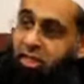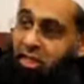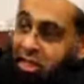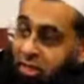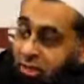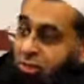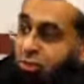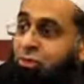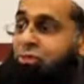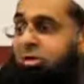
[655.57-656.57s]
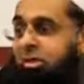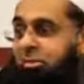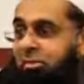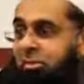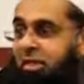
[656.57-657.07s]
get it through to
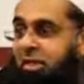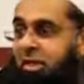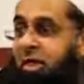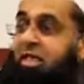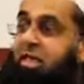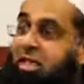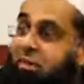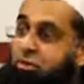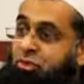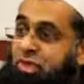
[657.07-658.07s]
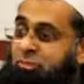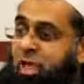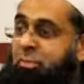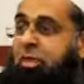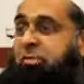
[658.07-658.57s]
them and get them to
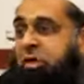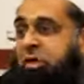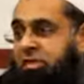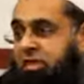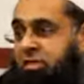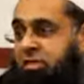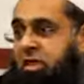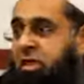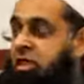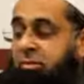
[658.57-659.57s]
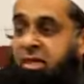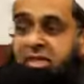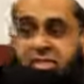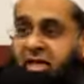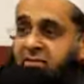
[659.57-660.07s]
respect people of this.
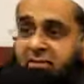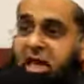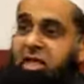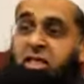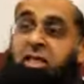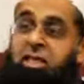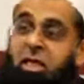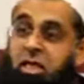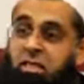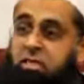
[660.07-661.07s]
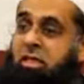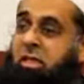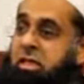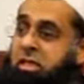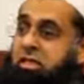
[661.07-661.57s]
Because they've had years
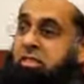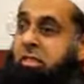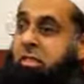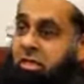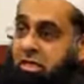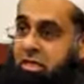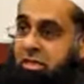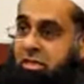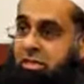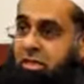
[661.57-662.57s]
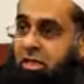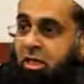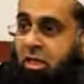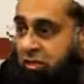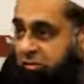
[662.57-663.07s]
and years and years
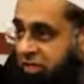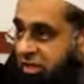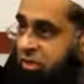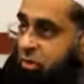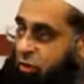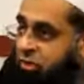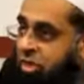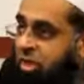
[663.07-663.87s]
of this thought